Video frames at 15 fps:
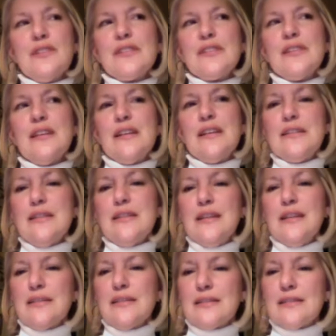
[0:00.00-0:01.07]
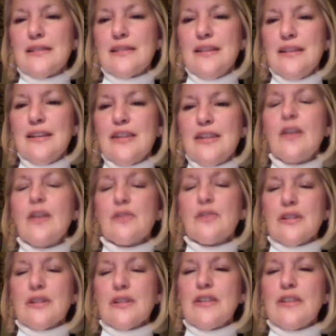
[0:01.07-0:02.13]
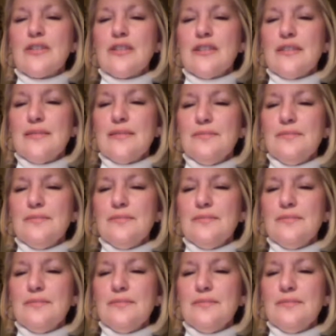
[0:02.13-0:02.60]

it's an intense conversation.